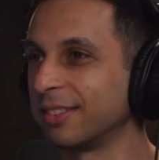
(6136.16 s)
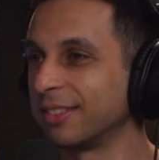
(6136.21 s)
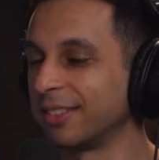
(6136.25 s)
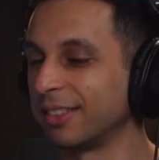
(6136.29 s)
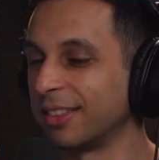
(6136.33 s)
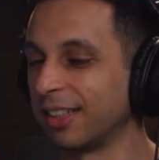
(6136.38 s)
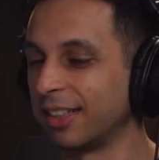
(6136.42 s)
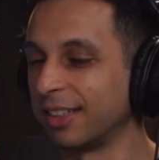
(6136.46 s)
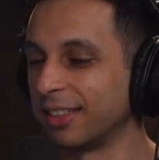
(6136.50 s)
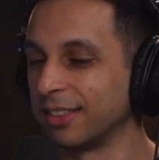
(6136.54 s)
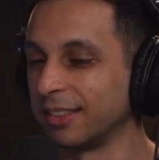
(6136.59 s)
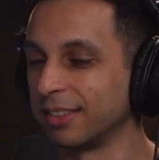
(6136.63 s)

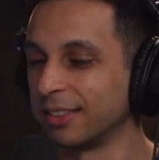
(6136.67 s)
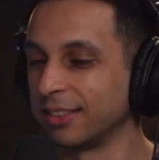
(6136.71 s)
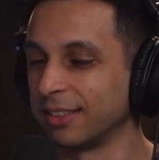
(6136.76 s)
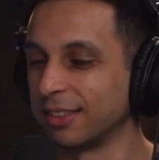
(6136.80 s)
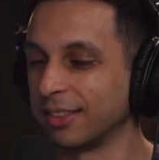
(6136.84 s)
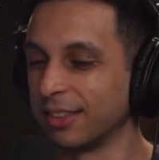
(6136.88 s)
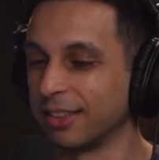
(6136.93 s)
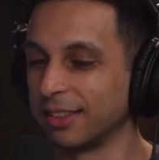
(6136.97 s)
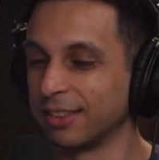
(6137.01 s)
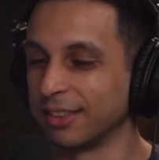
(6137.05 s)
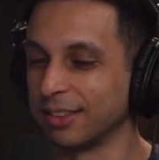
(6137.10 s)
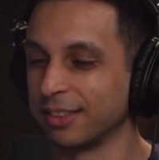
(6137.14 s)
Yeah, it's
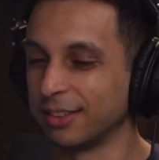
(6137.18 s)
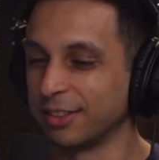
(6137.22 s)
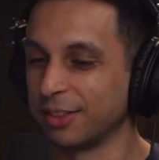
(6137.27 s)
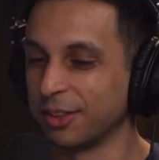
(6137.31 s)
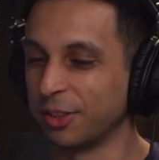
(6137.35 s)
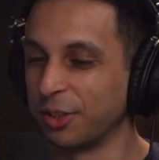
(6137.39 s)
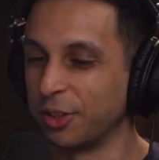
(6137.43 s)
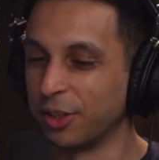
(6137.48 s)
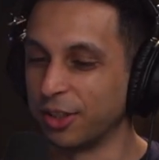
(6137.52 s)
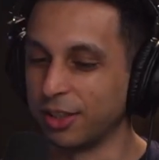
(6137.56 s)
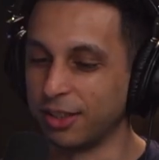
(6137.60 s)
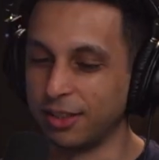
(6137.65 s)
a
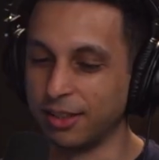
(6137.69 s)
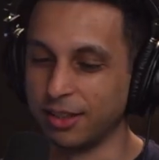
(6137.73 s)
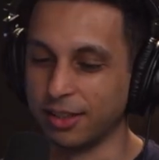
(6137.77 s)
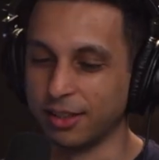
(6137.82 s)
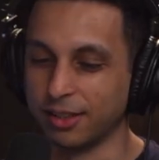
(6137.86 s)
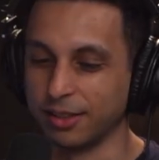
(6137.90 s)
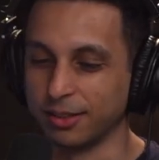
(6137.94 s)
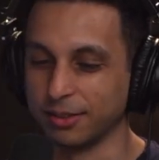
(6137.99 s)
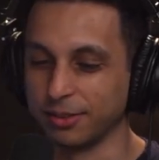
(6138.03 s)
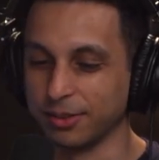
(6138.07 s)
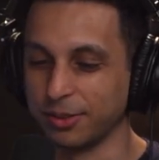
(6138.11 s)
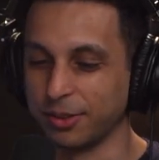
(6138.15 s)
good
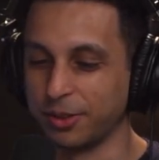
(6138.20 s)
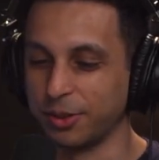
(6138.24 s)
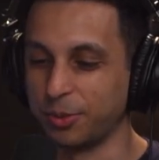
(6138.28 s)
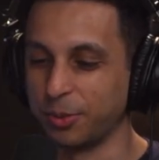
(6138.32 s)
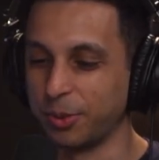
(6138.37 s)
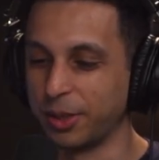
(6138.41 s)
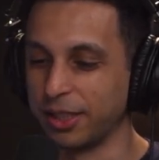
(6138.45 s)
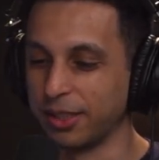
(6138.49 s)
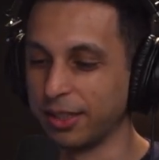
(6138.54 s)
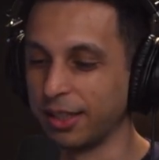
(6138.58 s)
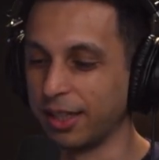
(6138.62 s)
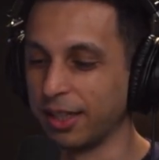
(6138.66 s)
good
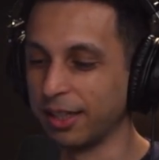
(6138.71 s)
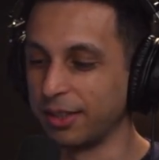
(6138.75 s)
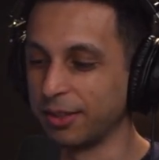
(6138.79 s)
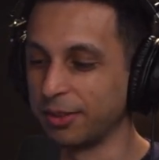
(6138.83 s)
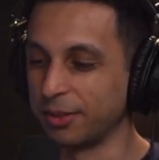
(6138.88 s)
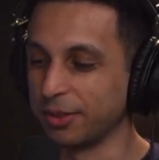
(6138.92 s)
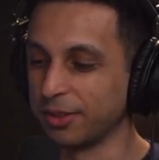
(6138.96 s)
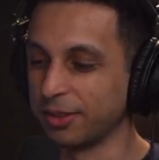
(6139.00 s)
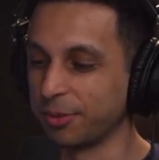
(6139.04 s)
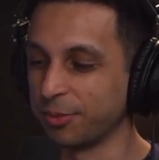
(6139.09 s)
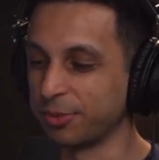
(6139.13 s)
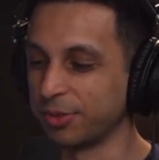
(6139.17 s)
way to get into
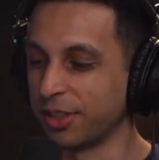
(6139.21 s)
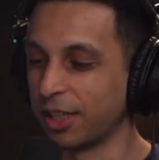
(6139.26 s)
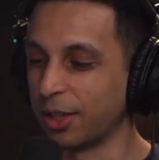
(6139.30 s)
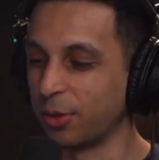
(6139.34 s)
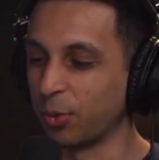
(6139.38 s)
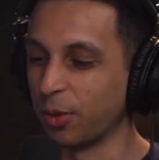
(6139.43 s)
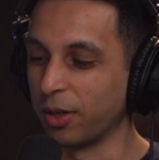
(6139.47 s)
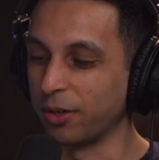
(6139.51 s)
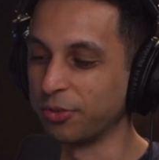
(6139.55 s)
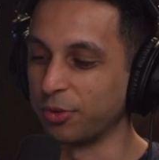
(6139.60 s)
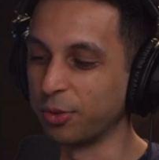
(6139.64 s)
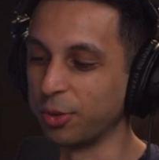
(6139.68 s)
some
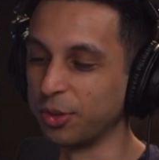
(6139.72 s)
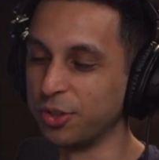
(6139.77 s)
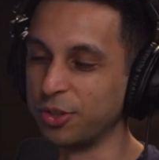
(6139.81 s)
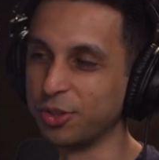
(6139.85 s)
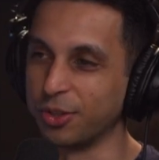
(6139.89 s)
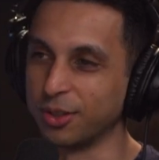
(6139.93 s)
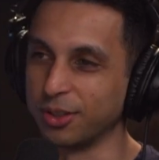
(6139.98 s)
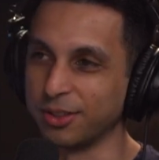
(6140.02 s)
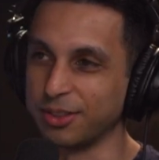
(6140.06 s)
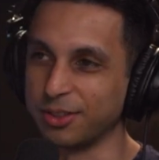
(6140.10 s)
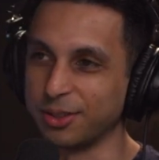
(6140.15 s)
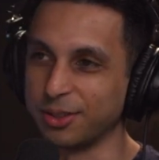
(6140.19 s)
Satwa food joints